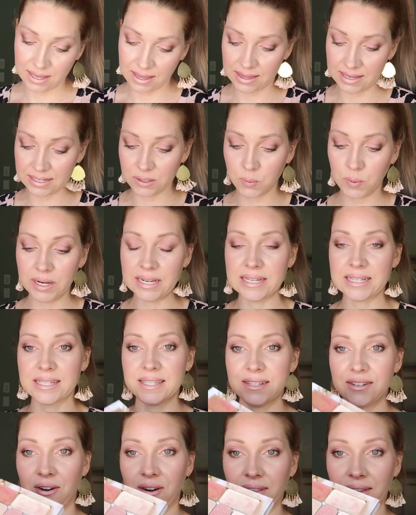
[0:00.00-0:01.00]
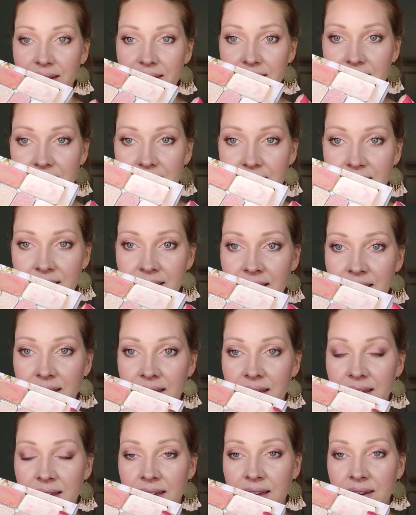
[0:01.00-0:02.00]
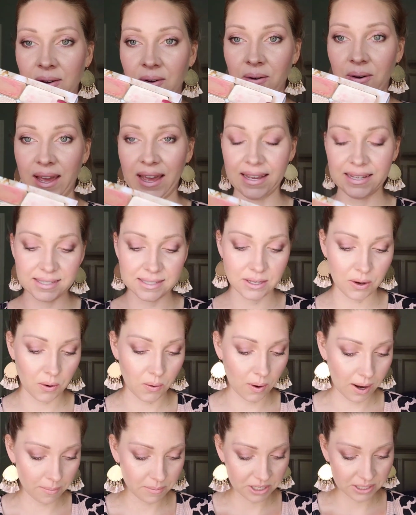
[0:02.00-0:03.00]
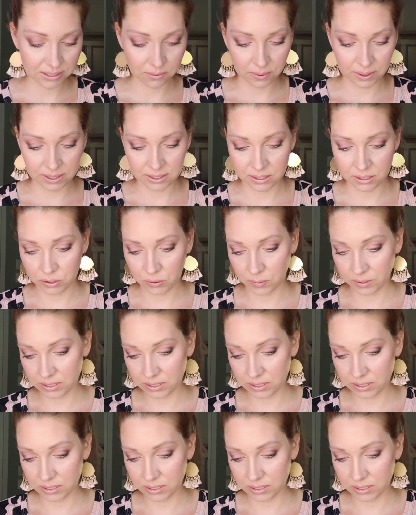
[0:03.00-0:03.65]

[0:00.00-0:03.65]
This one is Starlit. Okay, so I'm just going to do a